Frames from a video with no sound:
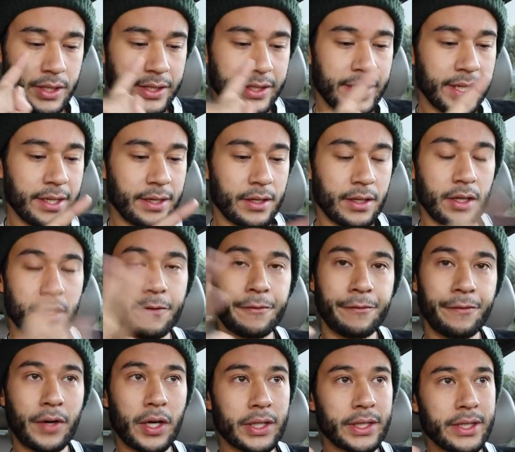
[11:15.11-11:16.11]
get a
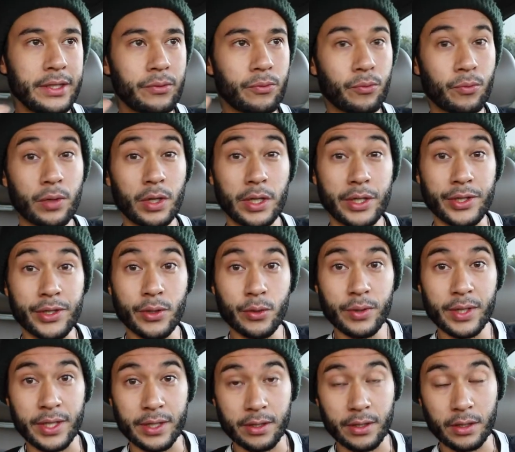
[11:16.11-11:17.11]
fucking, a
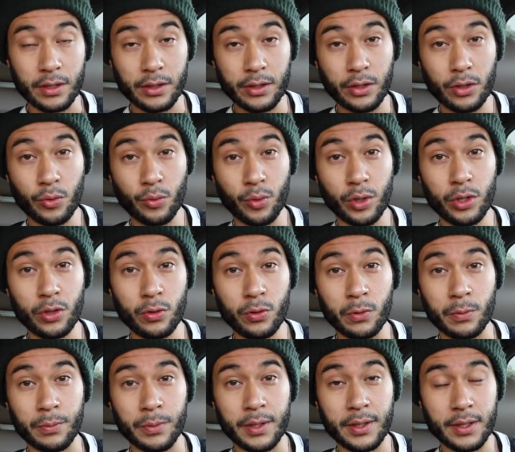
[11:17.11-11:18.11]
unit, a little
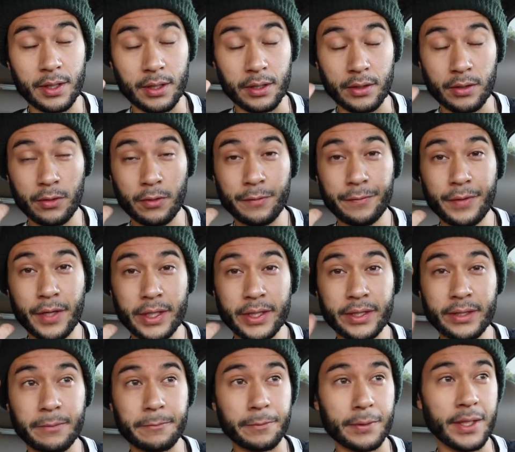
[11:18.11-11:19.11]
room, a little
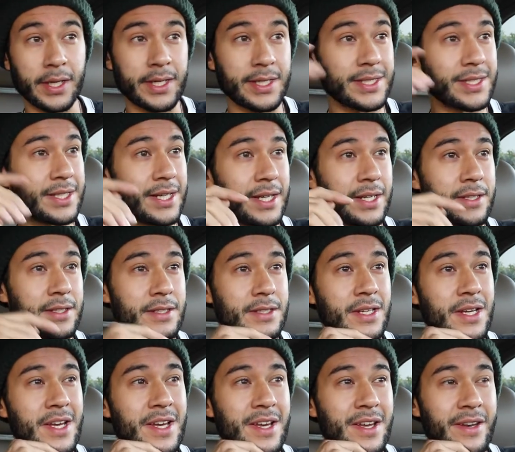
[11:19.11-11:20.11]
fucking place that
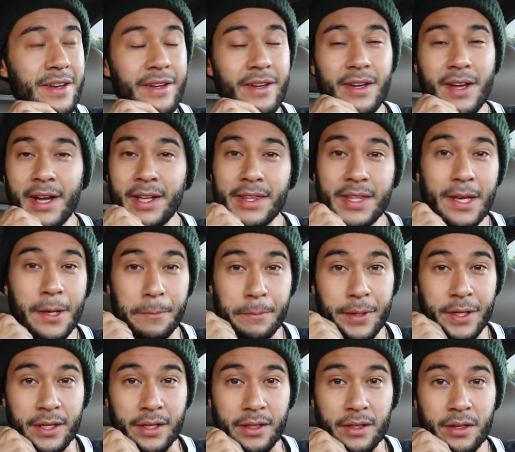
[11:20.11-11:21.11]
is not that
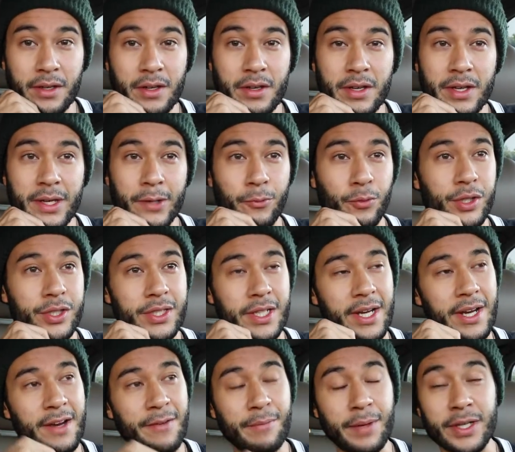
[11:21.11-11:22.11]
big, in which
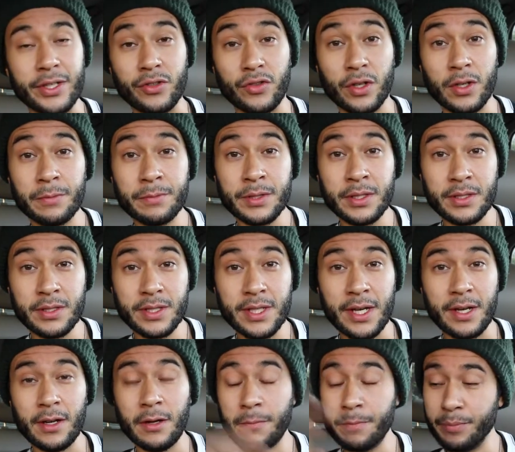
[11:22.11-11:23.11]
I have my drums
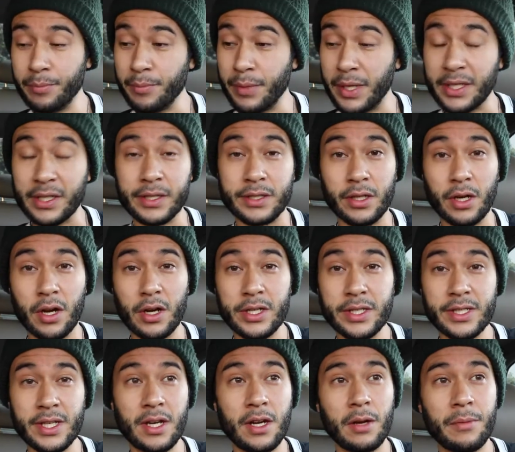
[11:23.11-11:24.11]
set up, my guitar
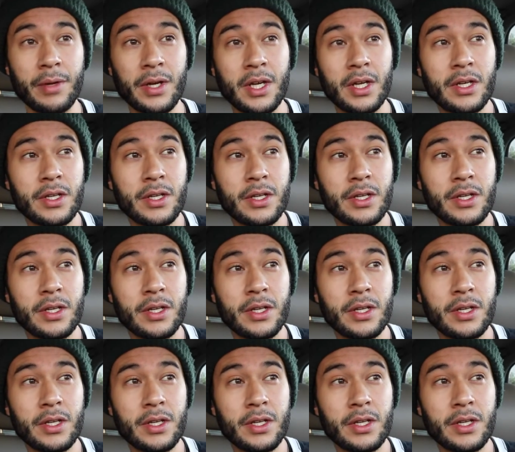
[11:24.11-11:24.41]
set up,